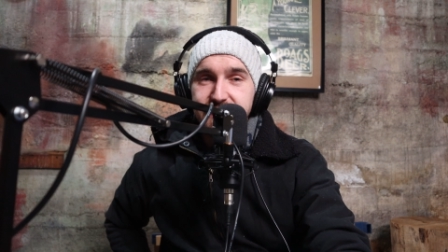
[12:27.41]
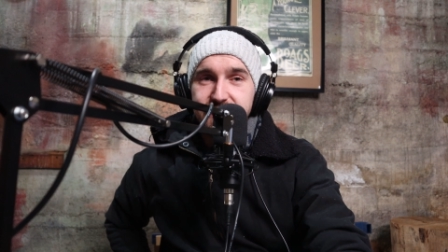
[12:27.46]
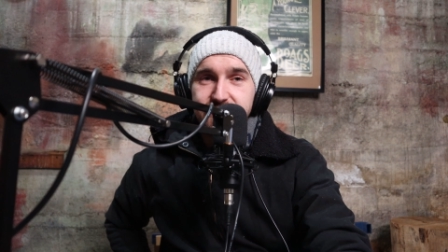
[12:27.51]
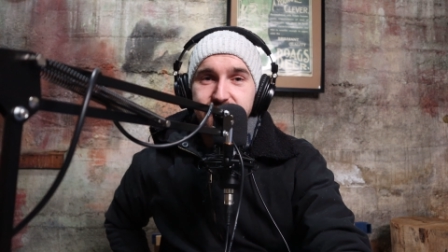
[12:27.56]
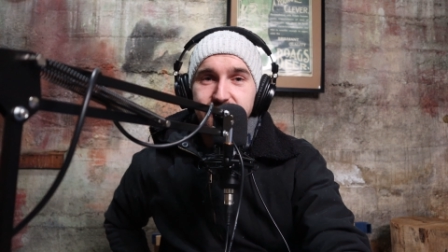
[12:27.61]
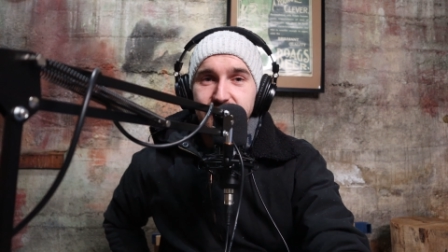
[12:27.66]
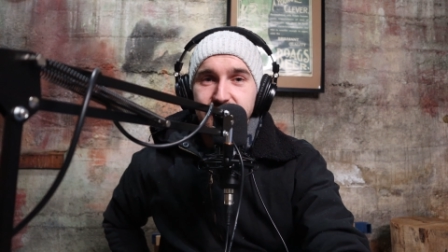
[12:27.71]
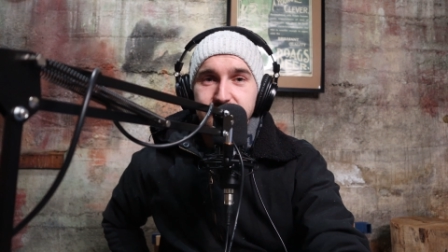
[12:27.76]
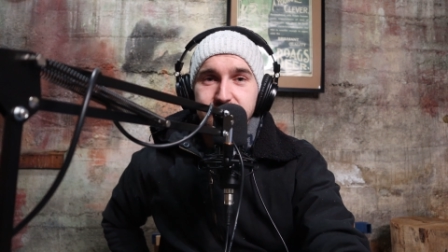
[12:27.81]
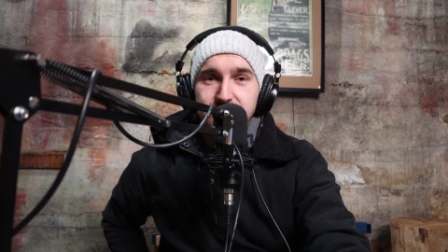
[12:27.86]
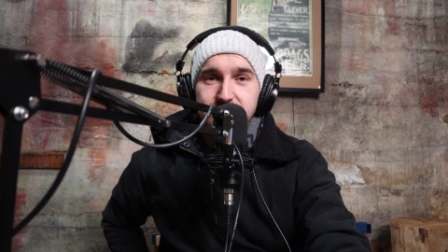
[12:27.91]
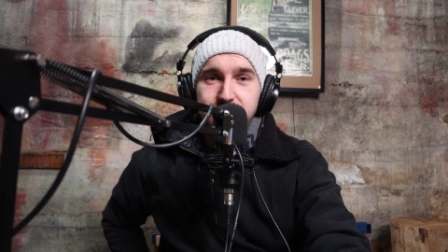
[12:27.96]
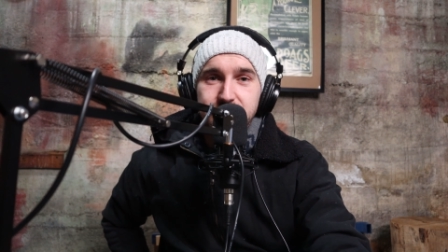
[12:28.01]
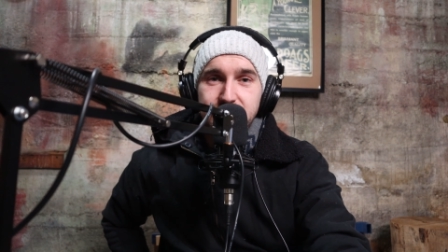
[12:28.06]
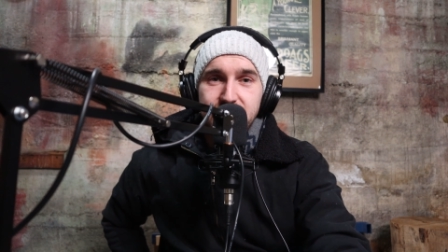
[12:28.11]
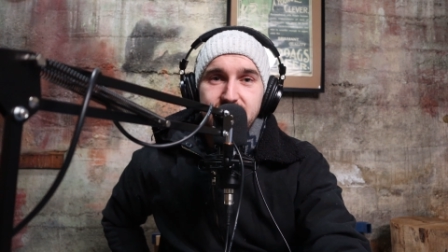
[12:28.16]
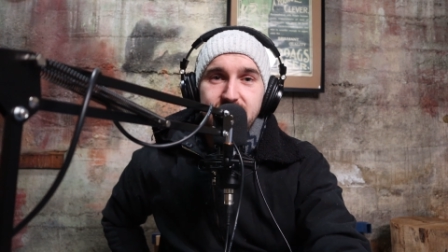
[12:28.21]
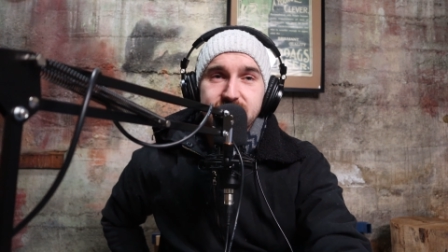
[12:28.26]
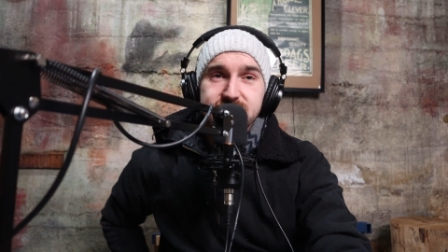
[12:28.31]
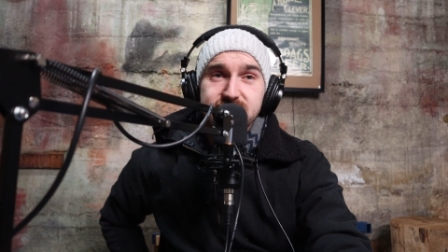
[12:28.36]
incredibly,
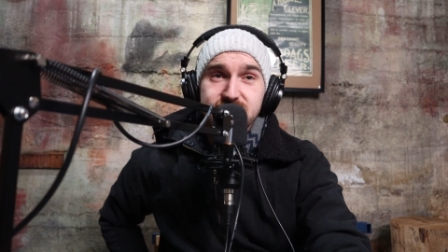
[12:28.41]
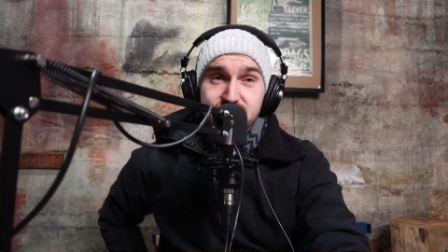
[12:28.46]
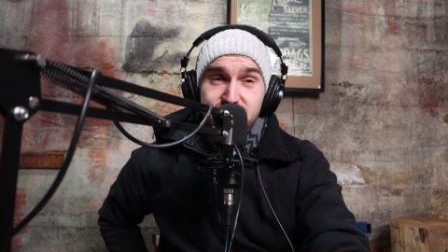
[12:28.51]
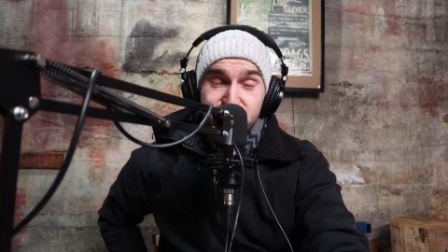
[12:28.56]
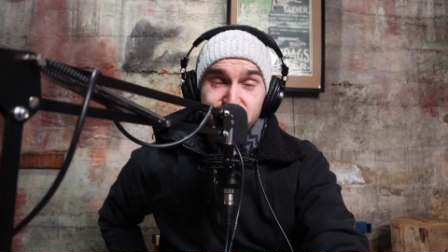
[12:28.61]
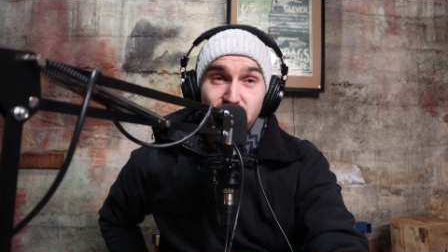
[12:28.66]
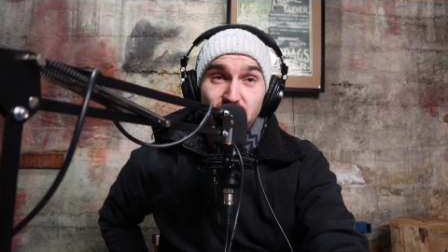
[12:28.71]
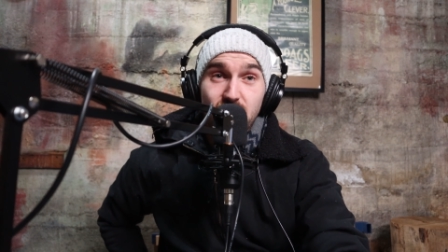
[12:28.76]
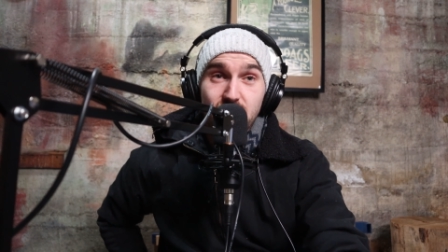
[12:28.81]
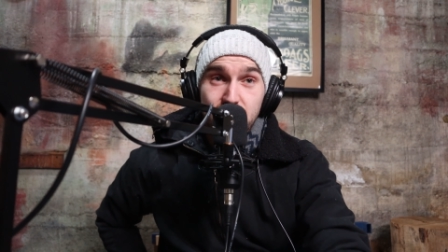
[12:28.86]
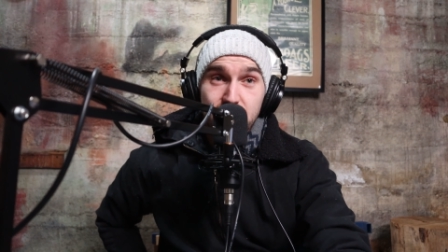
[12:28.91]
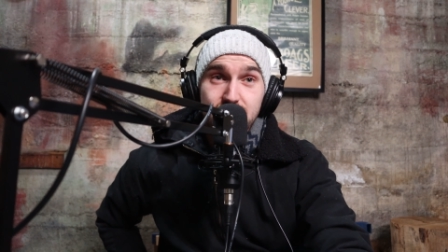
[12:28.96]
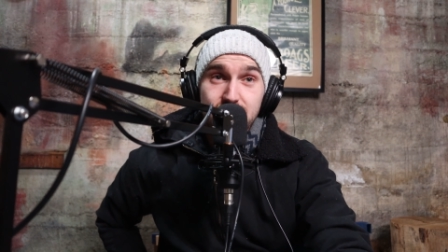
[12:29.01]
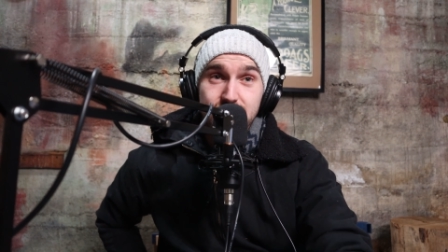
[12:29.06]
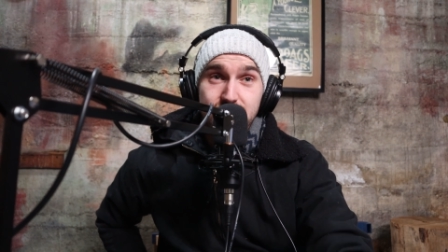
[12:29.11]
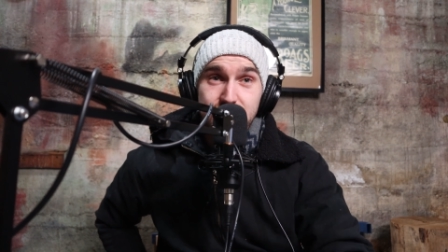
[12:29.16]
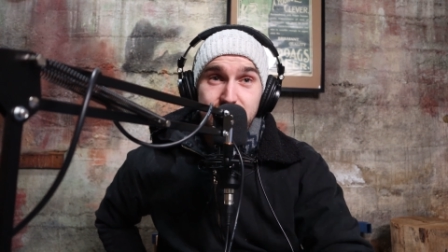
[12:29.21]
but it's strong.